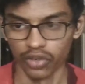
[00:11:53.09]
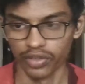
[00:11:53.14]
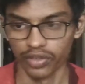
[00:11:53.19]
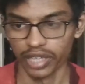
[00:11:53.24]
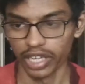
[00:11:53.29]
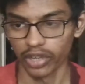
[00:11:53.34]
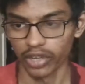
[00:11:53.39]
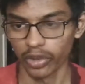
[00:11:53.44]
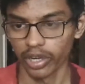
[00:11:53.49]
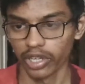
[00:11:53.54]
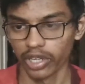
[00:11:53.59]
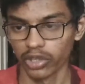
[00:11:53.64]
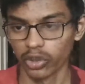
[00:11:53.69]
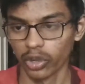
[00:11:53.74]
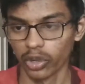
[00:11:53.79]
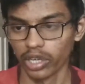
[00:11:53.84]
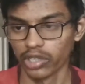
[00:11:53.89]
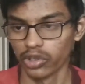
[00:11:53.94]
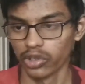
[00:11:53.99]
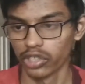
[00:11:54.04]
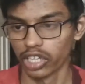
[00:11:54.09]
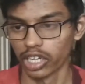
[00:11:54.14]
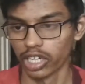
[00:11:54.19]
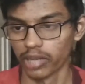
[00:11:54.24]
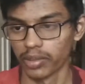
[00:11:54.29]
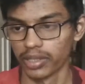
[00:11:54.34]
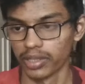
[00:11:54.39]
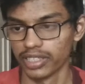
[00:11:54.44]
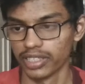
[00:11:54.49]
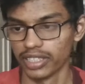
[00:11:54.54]
we are going to talk
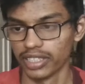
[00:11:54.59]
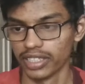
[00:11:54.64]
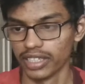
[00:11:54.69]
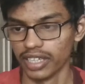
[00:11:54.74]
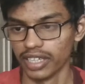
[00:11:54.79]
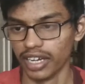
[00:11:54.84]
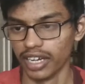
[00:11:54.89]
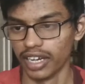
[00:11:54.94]
about the